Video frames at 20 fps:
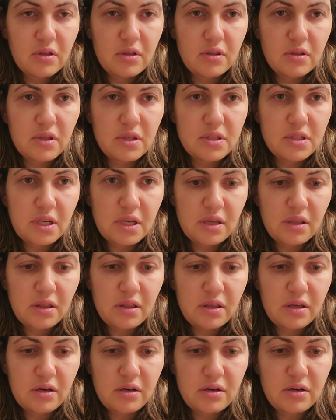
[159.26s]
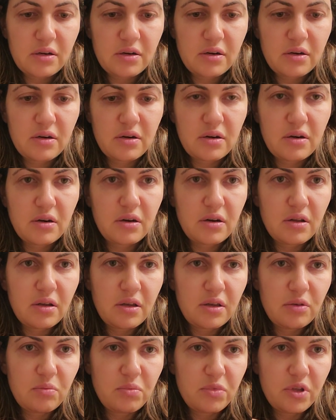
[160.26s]
the second layer and
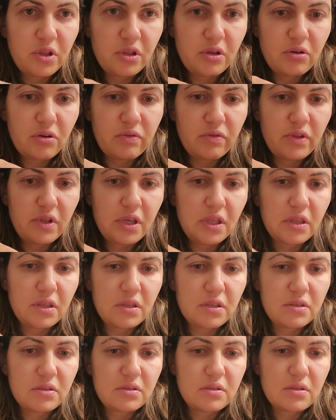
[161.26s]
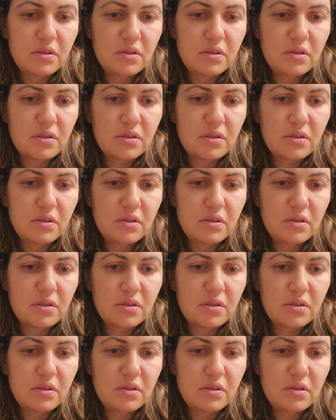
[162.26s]
you peel it off like this.